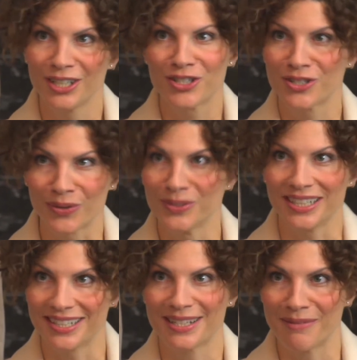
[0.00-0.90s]
sold
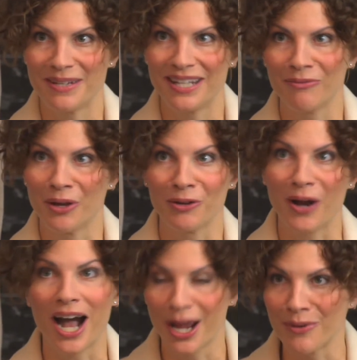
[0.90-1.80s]
it. I mean,
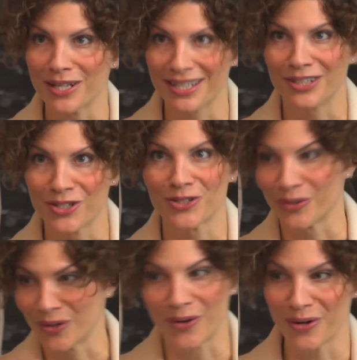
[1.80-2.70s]
whether I was in the
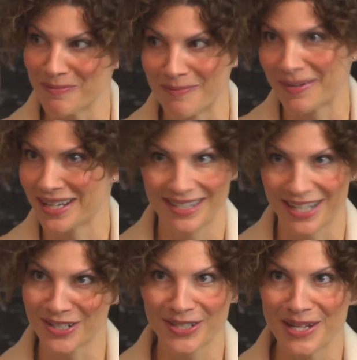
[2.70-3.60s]
store or my
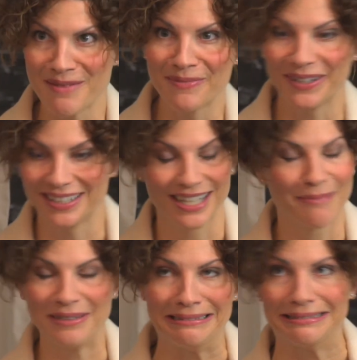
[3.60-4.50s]
sales team, but
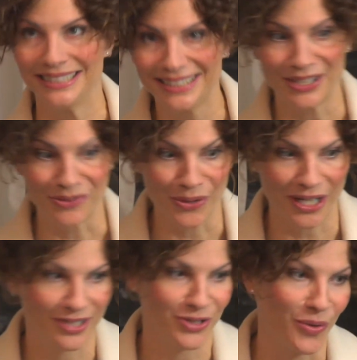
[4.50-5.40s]
I mean, it didn't
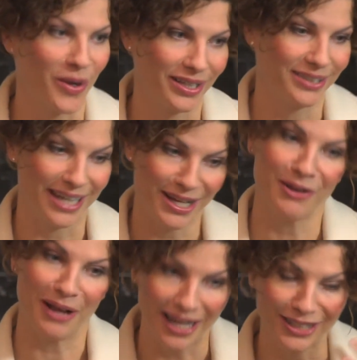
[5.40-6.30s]
work, so
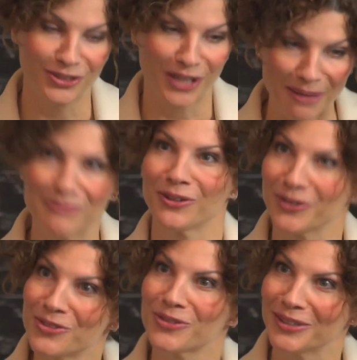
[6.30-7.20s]
I kept
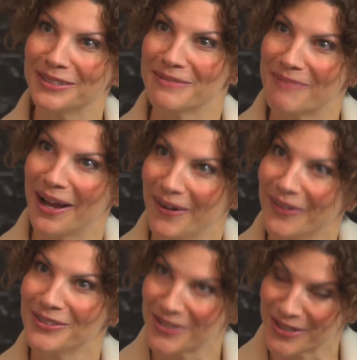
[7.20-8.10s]
on trusting my
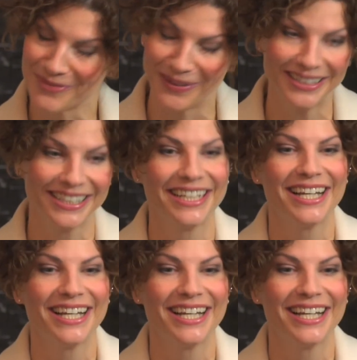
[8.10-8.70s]
own judgment.